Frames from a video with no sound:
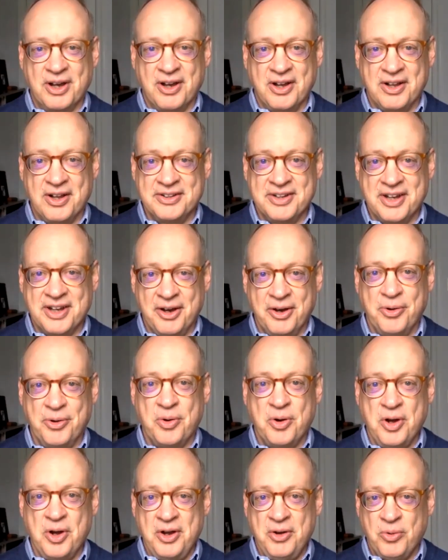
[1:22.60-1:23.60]
all know,
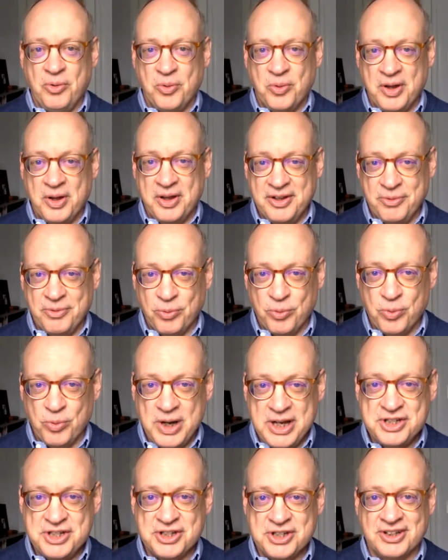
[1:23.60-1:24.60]

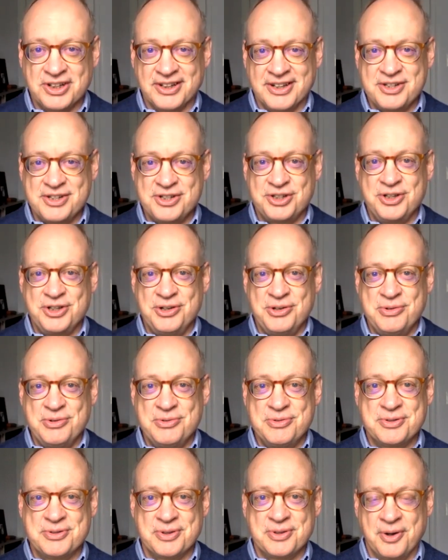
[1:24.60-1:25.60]
regional
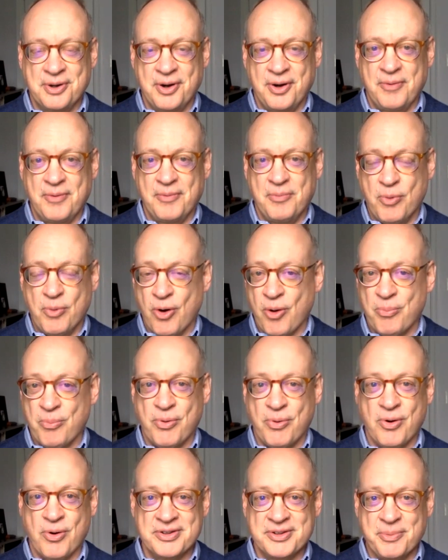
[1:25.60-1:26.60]
issues are more
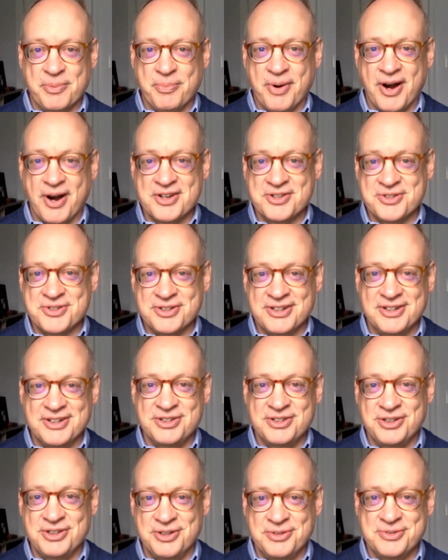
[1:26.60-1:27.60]
important than partisan
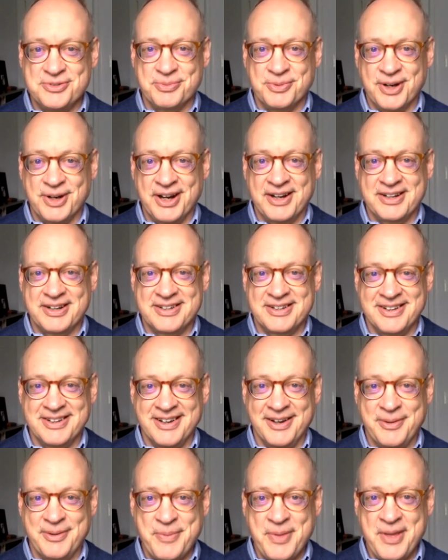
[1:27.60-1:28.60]
issues when
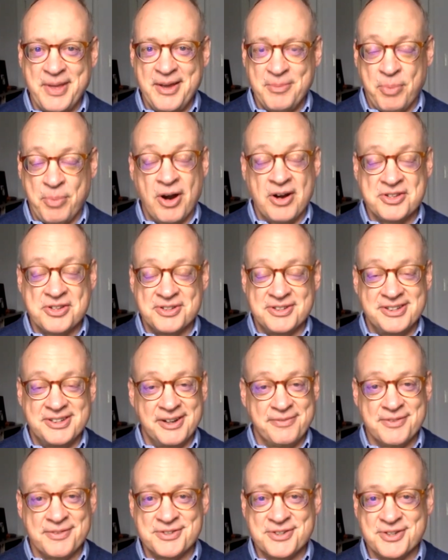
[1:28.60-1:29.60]
partisan
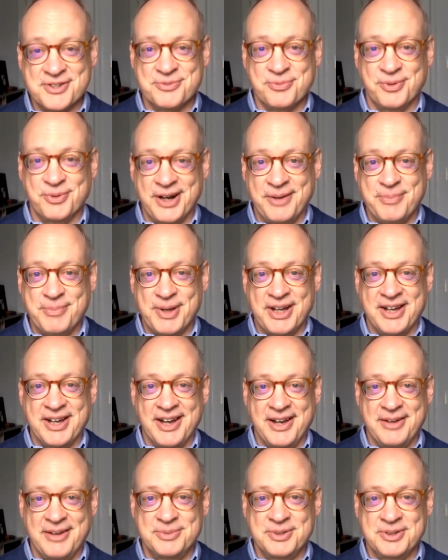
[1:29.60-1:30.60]
differences when it
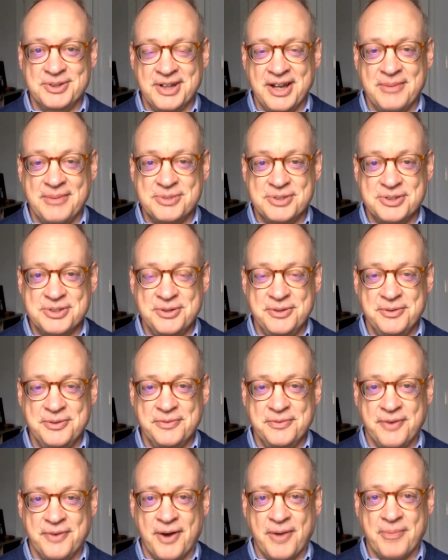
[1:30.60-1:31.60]
comes to
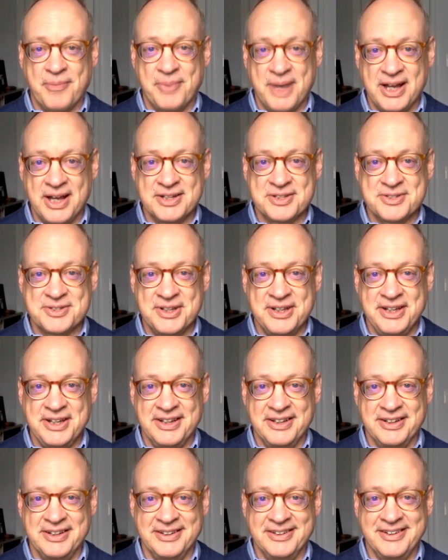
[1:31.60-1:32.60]
farm policy
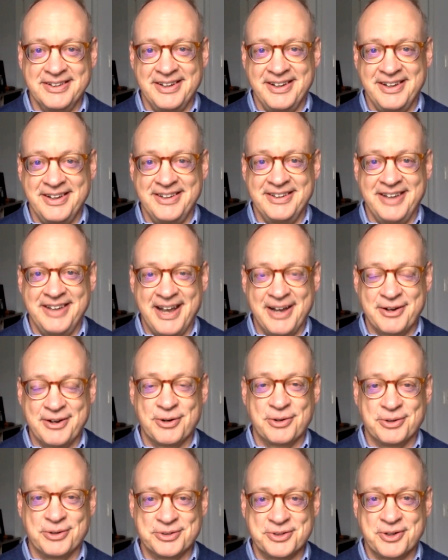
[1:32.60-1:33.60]
and in the
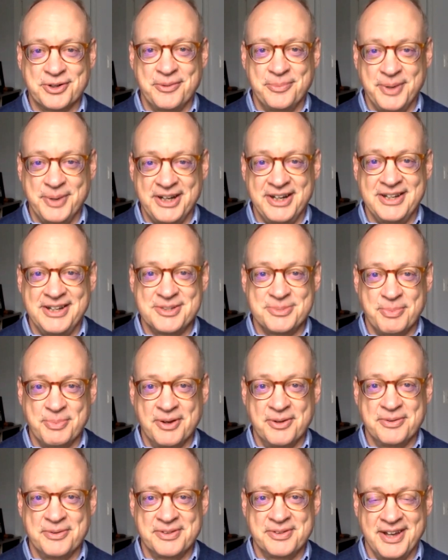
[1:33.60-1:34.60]
agriculture committees,
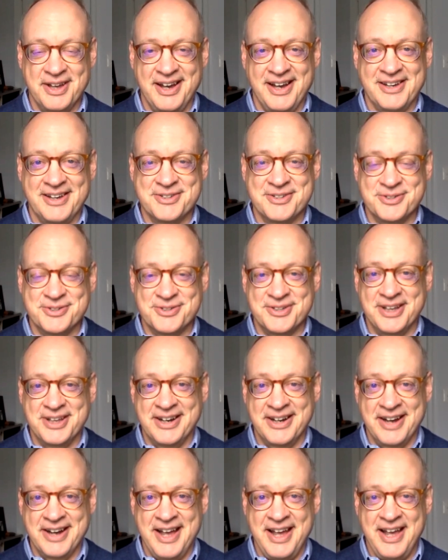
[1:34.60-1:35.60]
both the House and
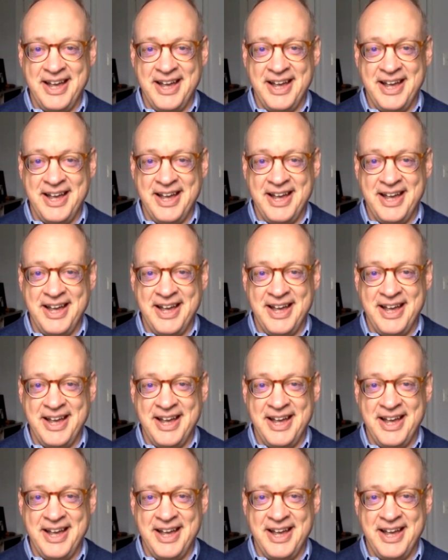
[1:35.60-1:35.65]
Senate.